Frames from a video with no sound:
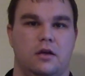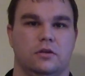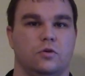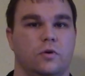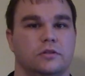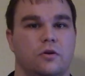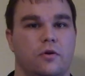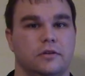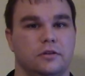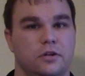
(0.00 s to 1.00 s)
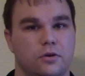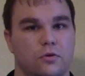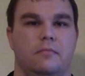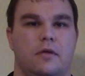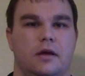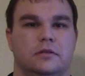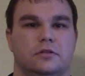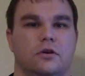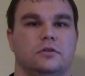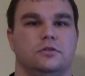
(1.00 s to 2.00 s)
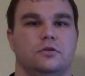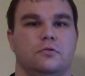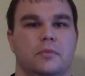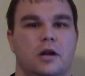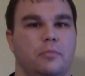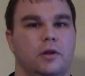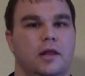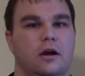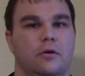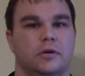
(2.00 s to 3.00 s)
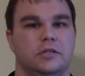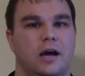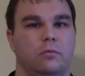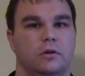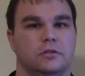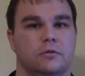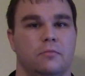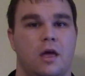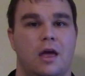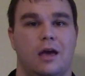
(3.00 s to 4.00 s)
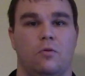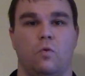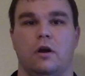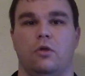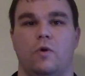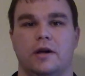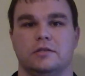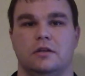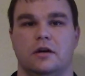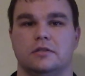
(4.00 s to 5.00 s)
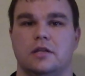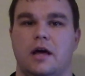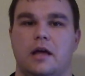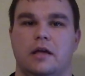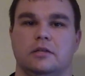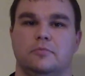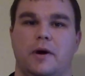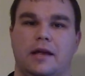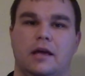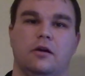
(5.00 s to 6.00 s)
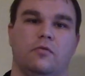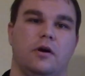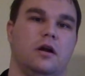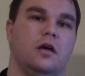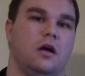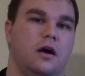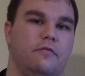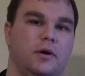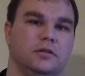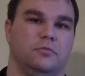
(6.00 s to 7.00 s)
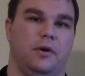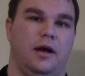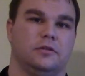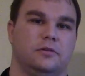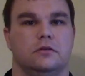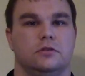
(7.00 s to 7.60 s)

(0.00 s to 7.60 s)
So what it's going to do, it starts to manipulate our metabolism, and one of the ways it does that is by getting rid of muscle mass.